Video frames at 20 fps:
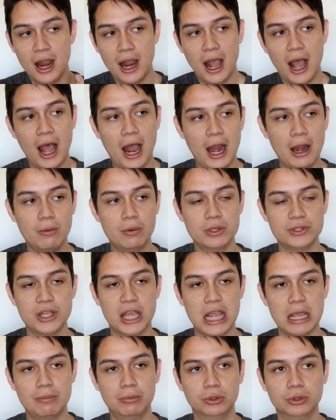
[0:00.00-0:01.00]
I was
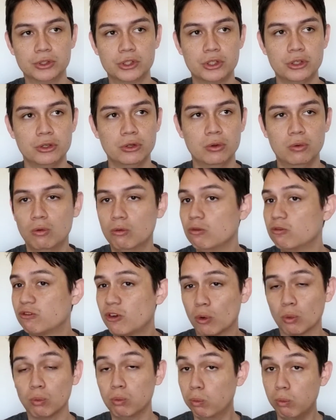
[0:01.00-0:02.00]
able to, for
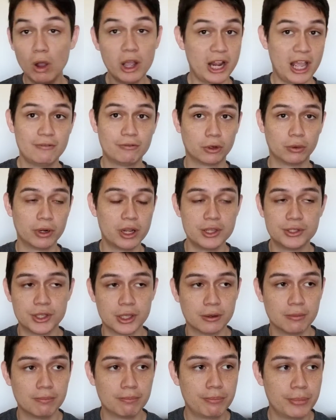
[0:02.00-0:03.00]
whatever
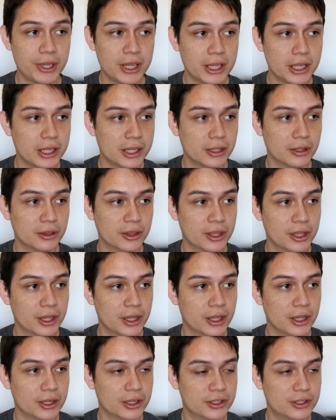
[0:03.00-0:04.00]
reason, be
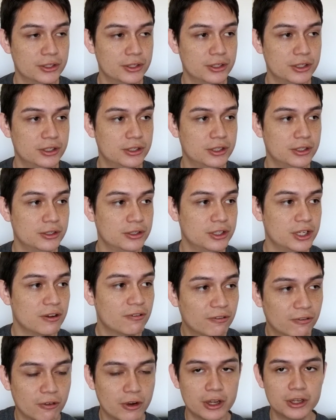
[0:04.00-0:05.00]
the
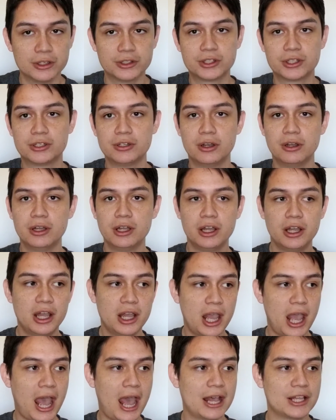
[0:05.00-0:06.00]
different
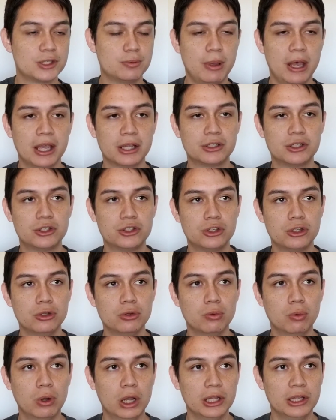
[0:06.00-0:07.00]
aspect to
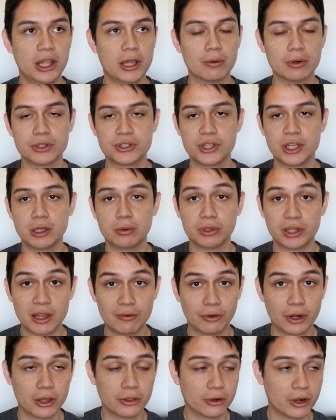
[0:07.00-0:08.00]
what they were seeing with
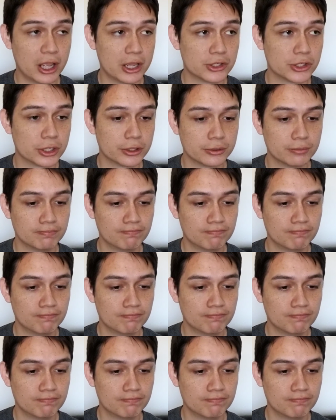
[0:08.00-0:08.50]
every other agent.